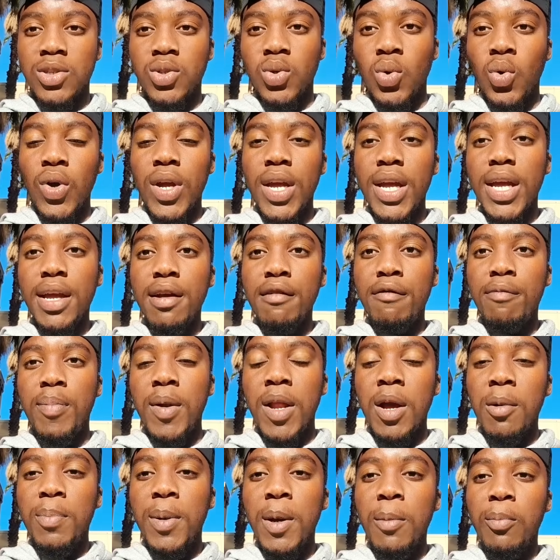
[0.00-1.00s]
So if
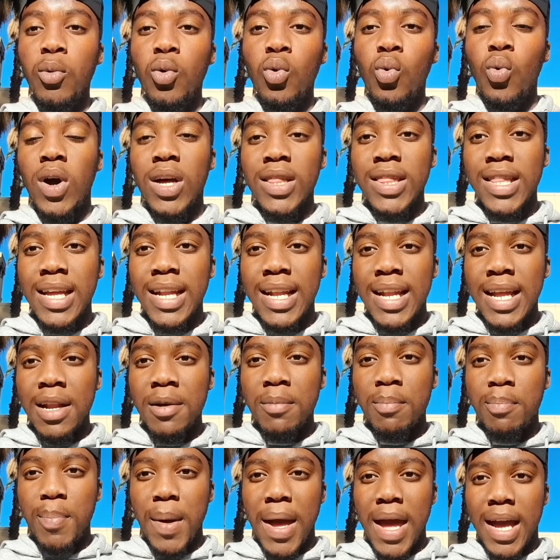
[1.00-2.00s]
black people want the land
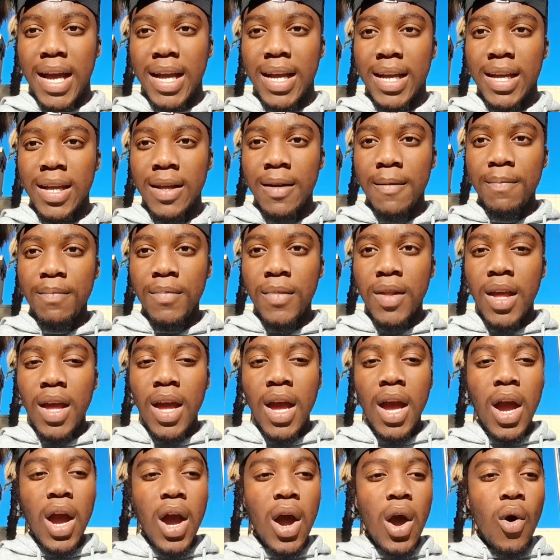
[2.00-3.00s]
back,
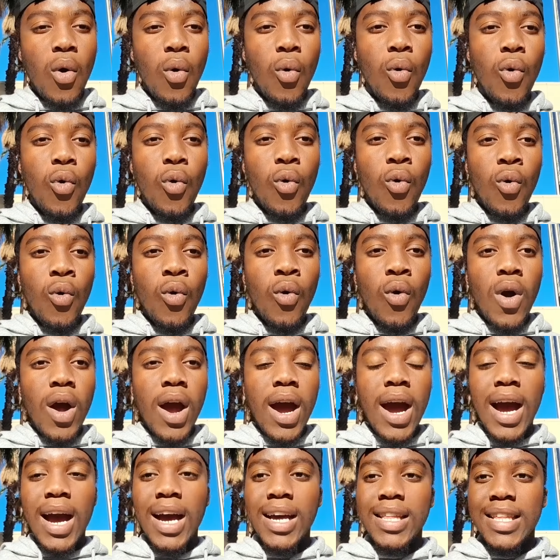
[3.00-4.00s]
who
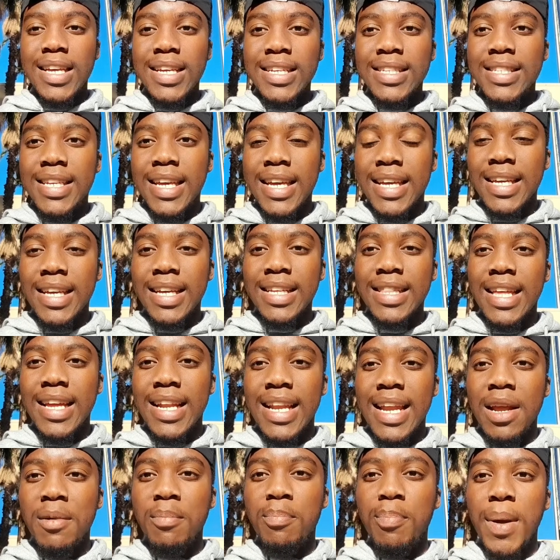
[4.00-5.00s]
are they taking the
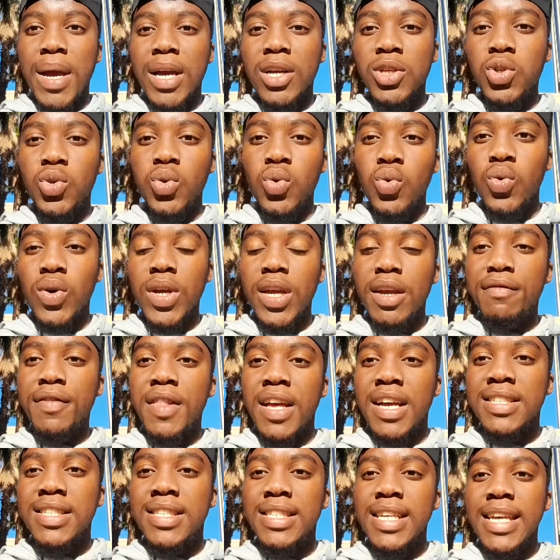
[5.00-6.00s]
land back to if
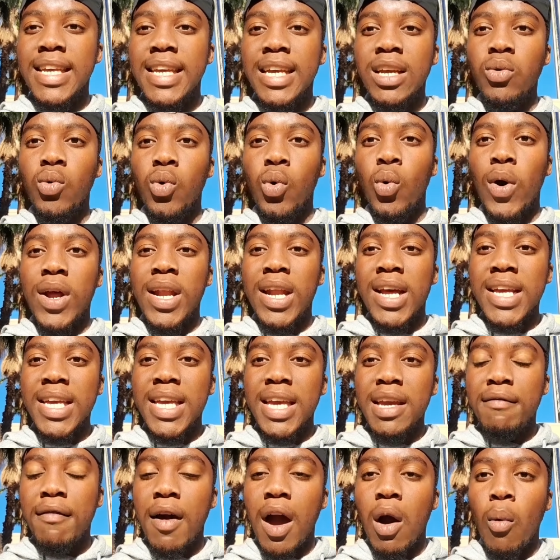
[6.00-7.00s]
they're saying we want to
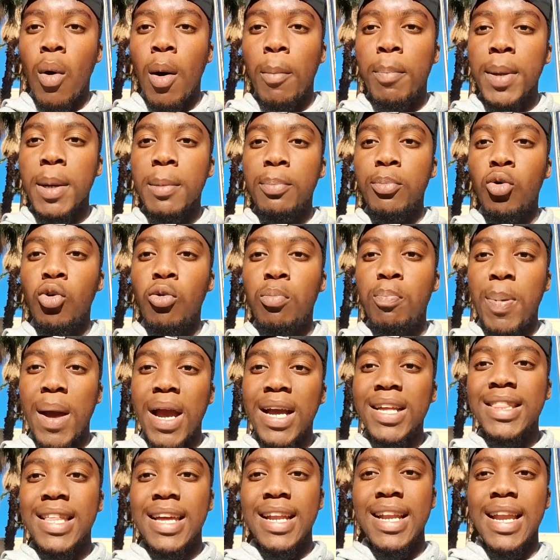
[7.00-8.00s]
give our people back
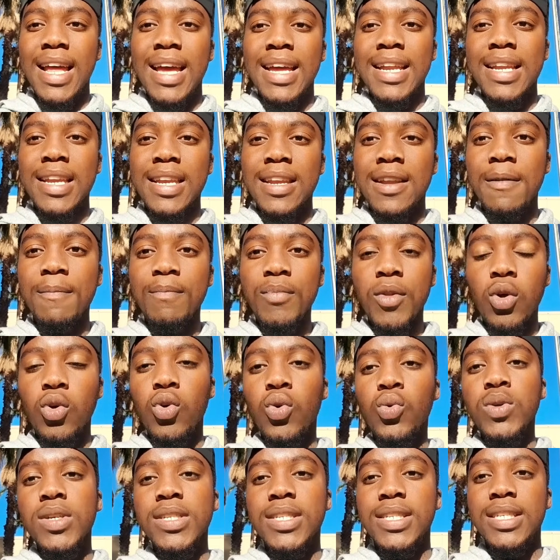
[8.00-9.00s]
the land?
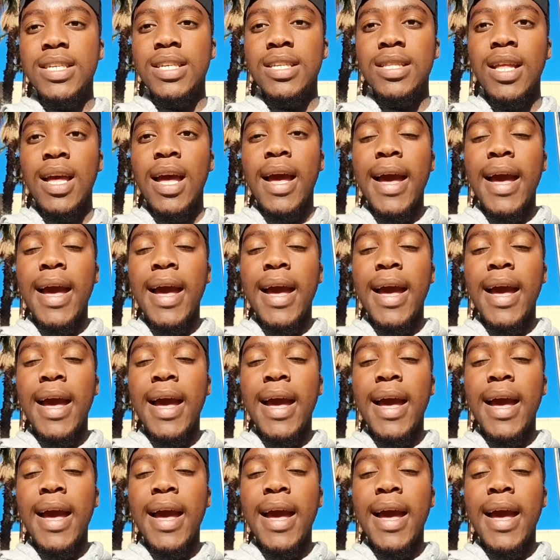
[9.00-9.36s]
who is it?